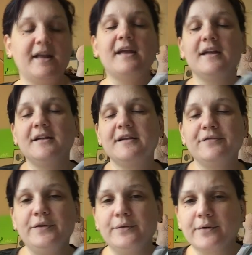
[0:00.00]
And
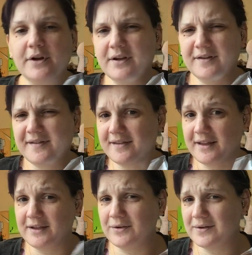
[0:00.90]
if you're not using, like,